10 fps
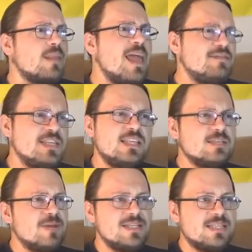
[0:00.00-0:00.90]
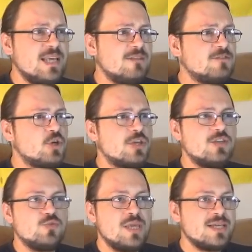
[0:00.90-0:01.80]
I've seen this myself
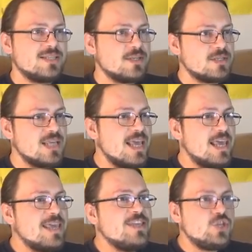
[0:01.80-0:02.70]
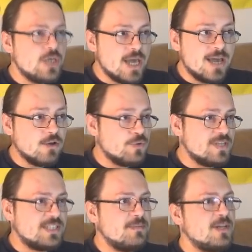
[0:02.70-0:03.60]
talking to youngsters in Chicago
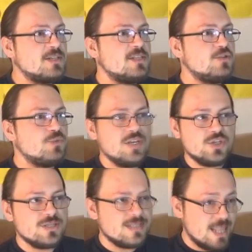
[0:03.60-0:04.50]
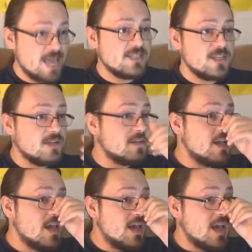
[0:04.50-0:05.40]
in similar situations last year
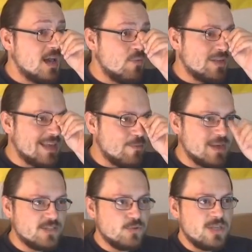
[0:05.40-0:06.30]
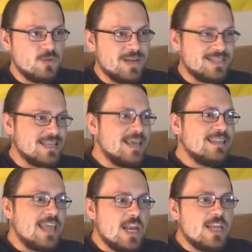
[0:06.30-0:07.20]
when I went to the US.
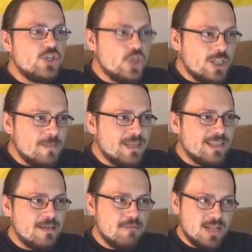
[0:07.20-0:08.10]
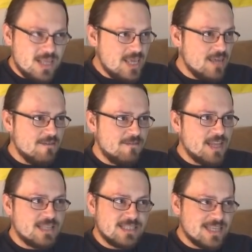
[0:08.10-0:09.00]
They legitimately believe
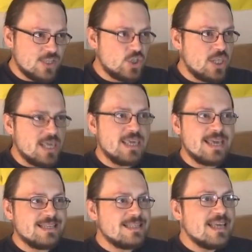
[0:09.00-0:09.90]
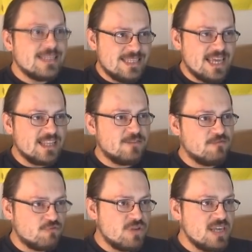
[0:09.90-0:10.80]
that such thing as
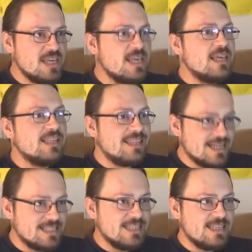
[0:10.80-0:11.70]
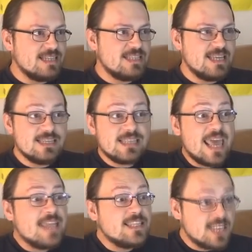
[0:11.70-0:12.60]
debt-free doesn't exist
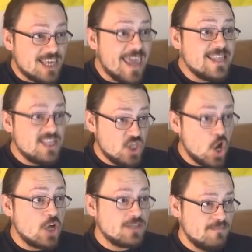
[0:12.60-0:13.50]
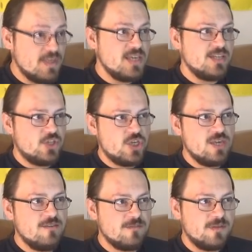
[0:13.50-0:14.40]
and cannot be
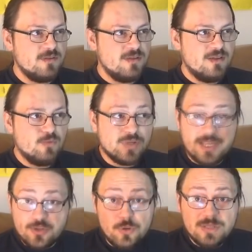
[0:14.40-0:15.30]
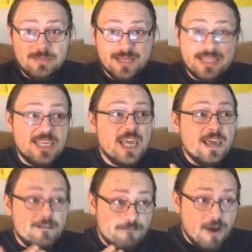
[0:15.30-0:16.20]
achieved. When I told them that the
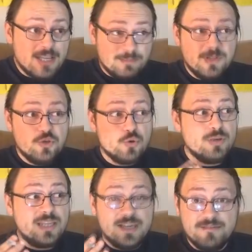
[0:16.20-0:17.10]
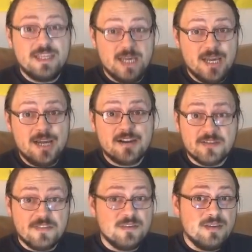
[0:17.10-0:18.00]
vast majority of the
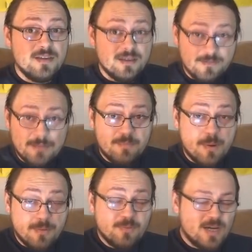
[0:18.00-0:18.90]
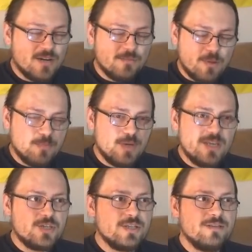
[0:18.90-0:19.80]
Earth, of the
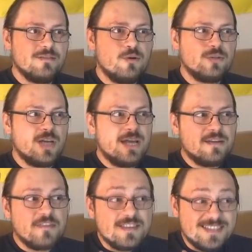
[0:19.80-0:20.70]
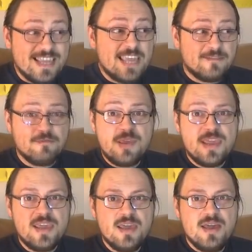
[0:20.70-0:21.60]
population on Earth is
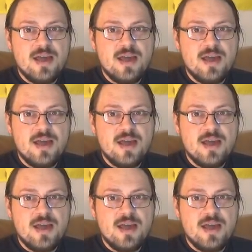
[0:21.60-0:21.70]
debt-free,